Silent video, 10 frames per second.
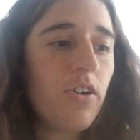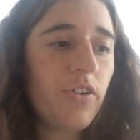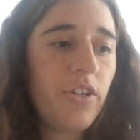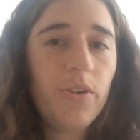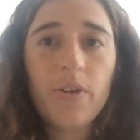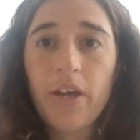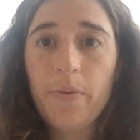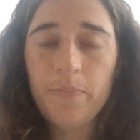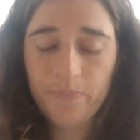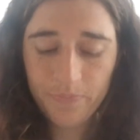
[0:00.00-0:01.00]
or the UK.
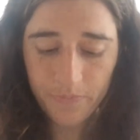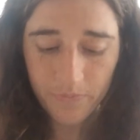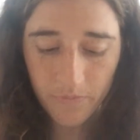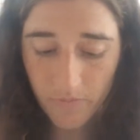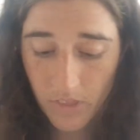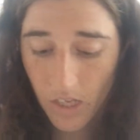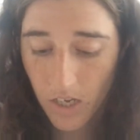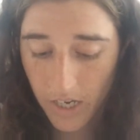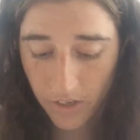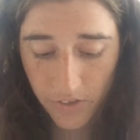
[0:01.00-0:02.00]

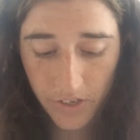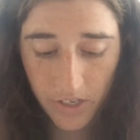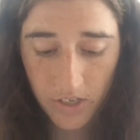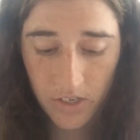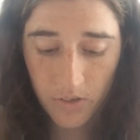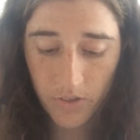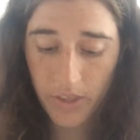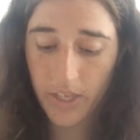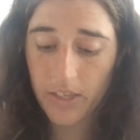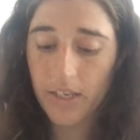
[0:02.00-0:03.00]
Another
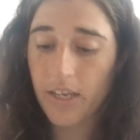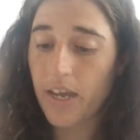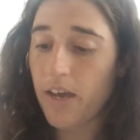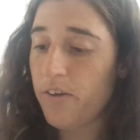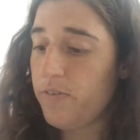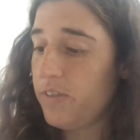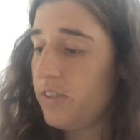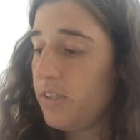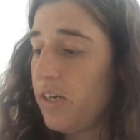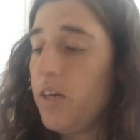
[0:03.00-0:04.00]
thing that I have
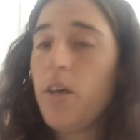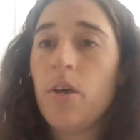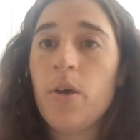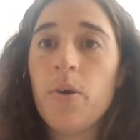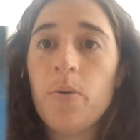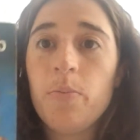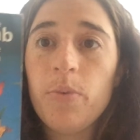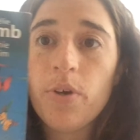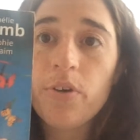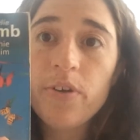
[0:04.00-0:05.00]
is
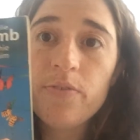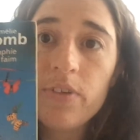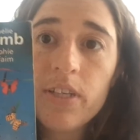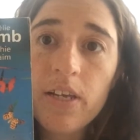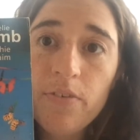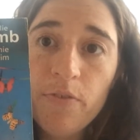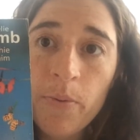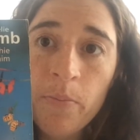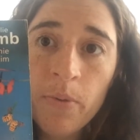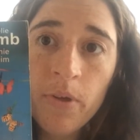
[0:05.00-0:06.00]
Biographie de la
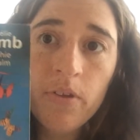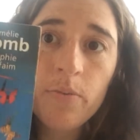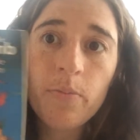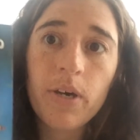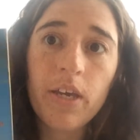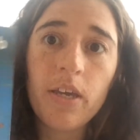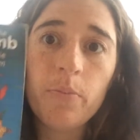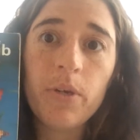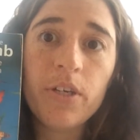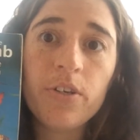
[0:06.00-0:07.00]
Femme by
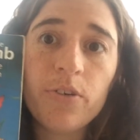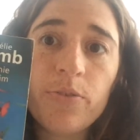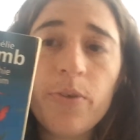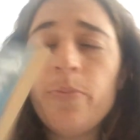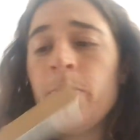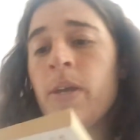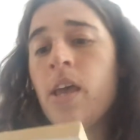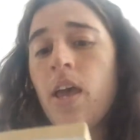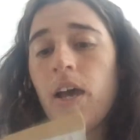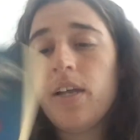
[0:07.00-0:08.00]
Amélie Nothomb.
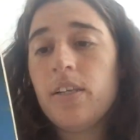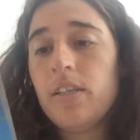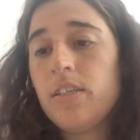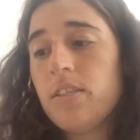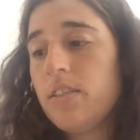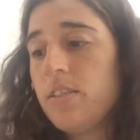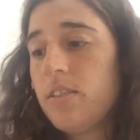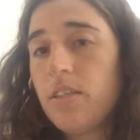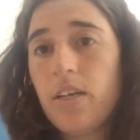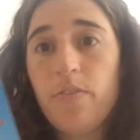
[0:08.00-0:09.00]
And this
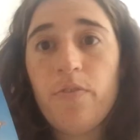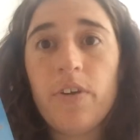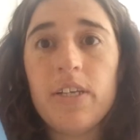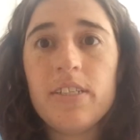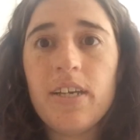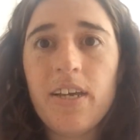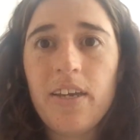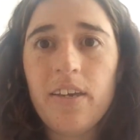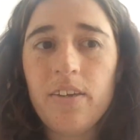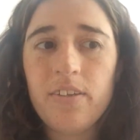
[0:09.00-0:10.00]
is in French.
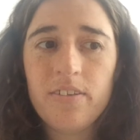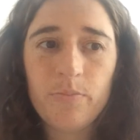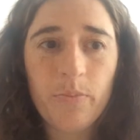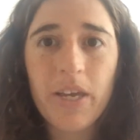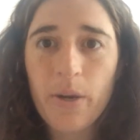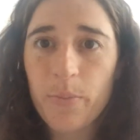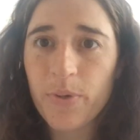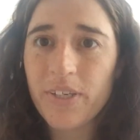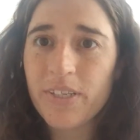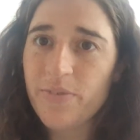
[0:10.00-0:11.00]
I make a
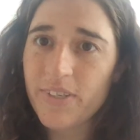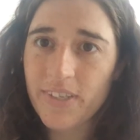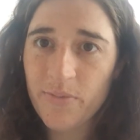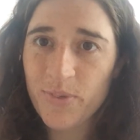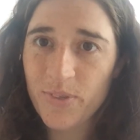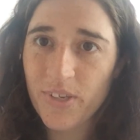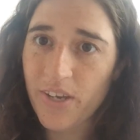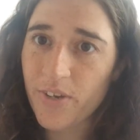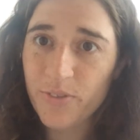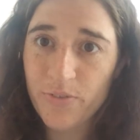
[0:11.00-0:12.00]
point every time I
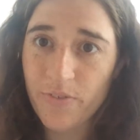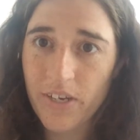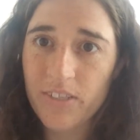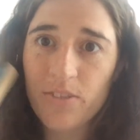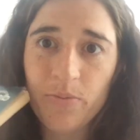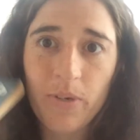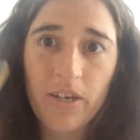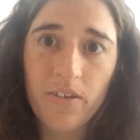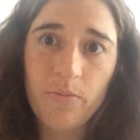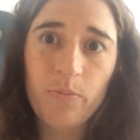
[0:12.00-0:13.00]
go to France to
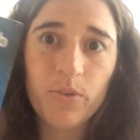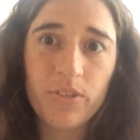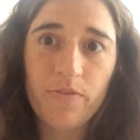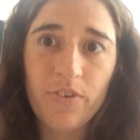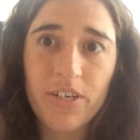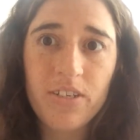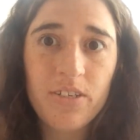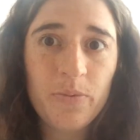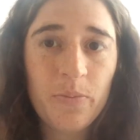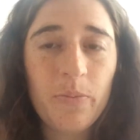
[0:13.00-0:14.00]
buy books in French
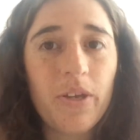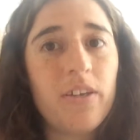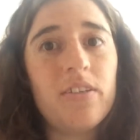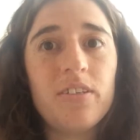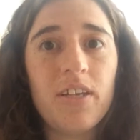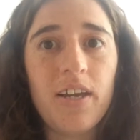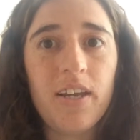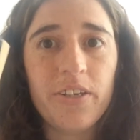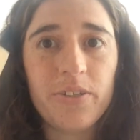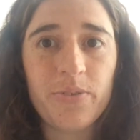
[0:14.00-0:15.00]
because I
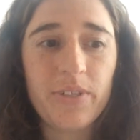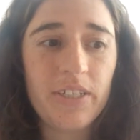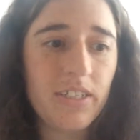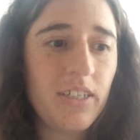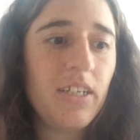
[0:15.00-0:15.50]
like to read